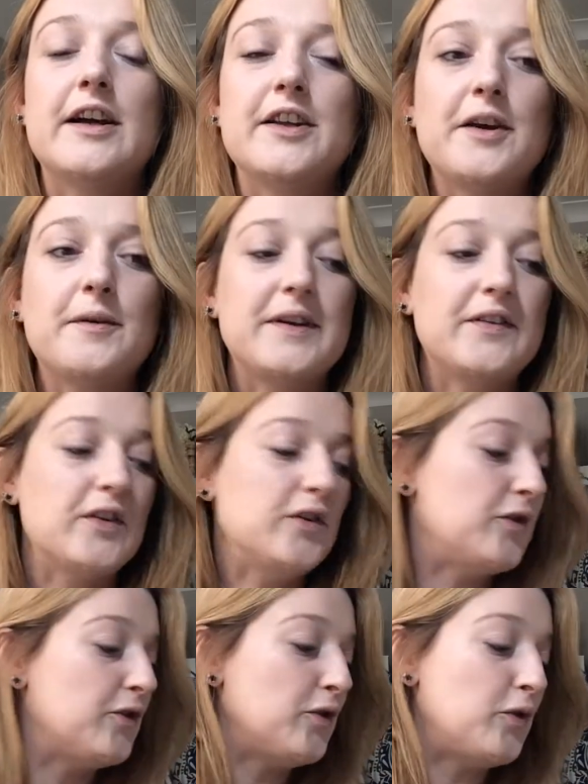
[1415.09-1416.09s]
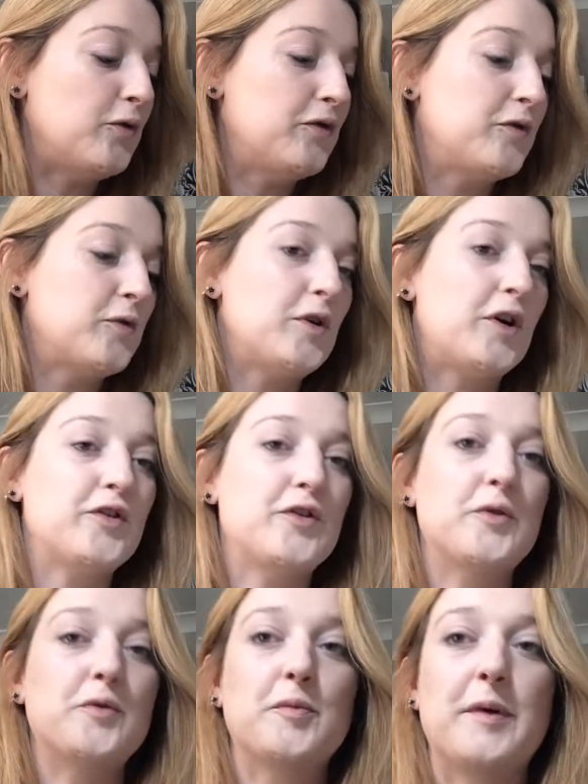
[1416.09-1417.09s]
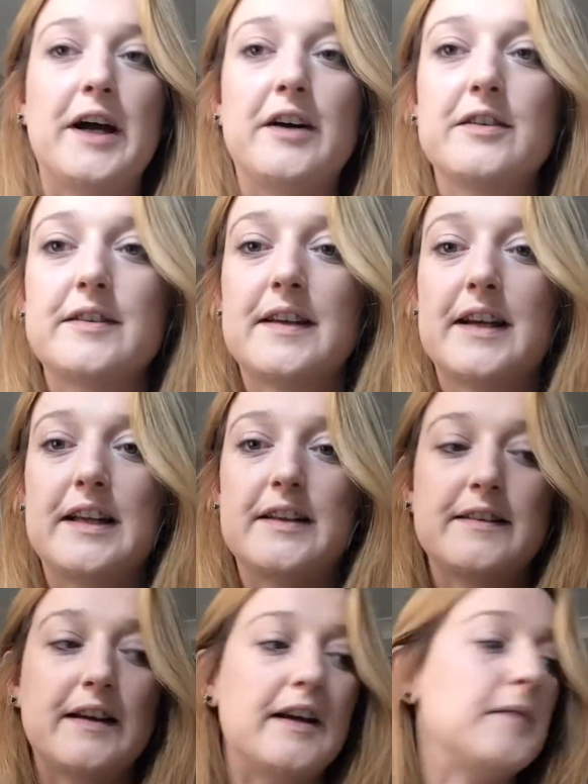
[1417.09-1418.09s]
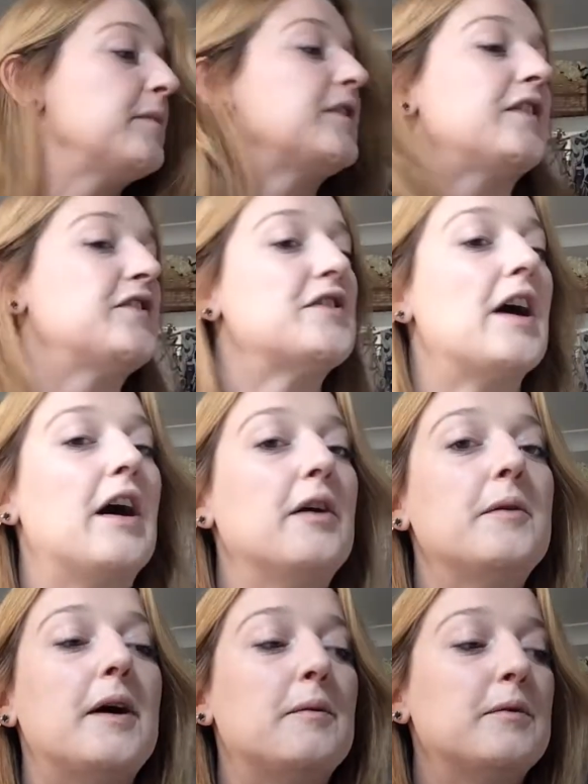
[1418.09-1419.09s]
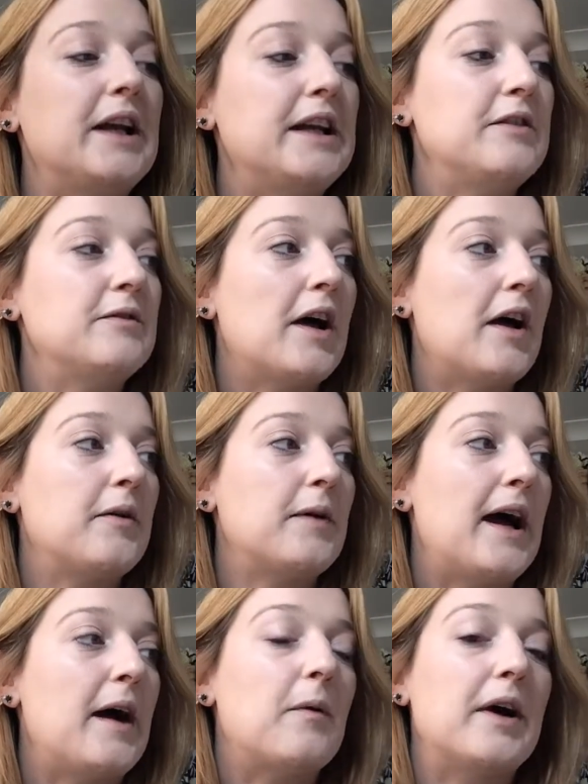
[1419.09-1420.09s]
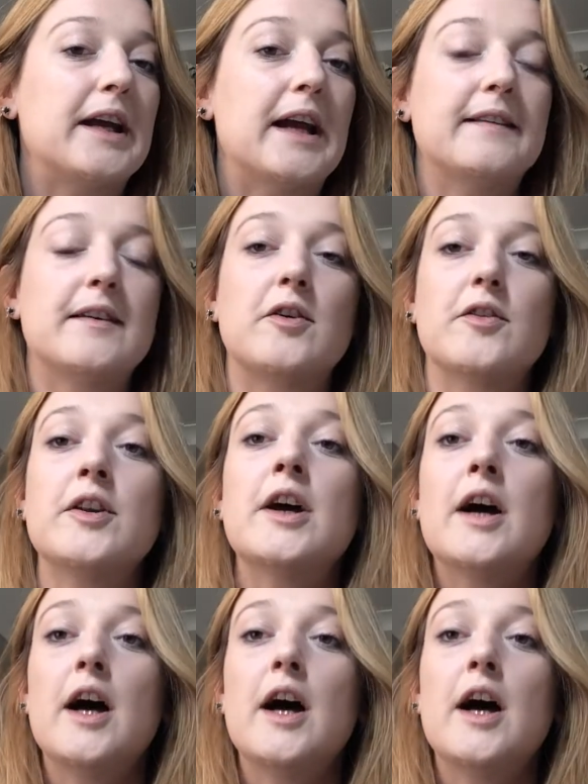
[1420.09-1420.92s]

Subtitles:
I know it's not an awful lot to talk about and to show. I will let you know how I get on.